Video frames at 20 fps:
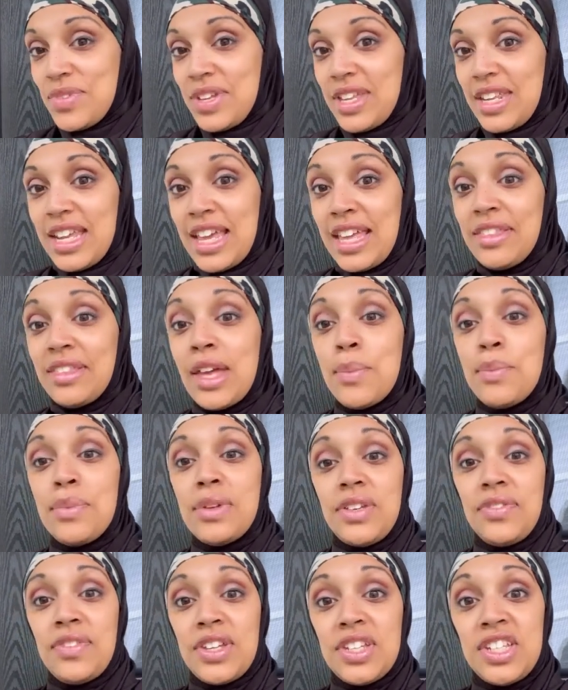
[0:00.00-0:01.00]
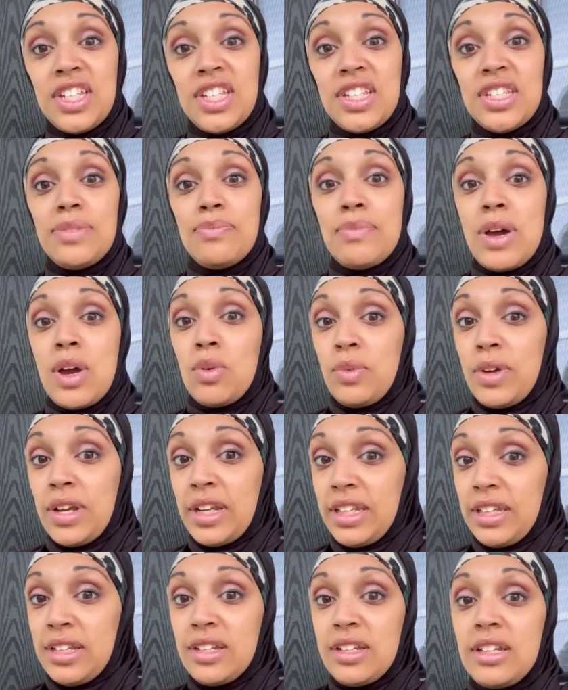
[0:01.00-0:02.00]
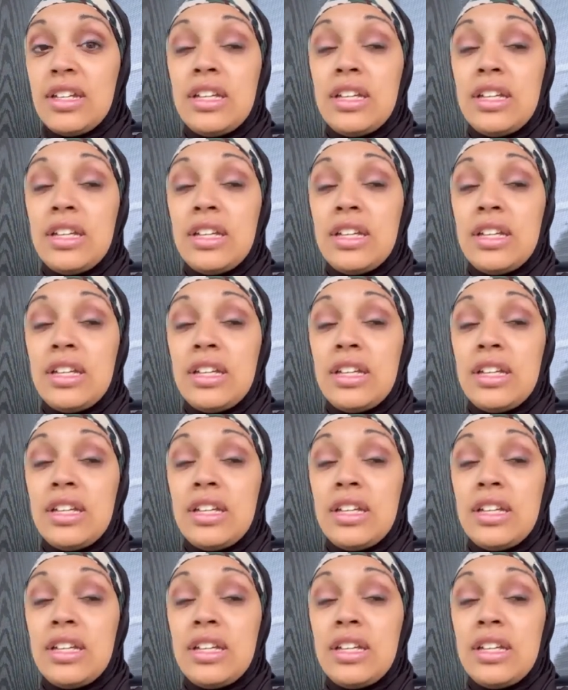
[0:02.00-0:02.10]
And I believe that she's about ready.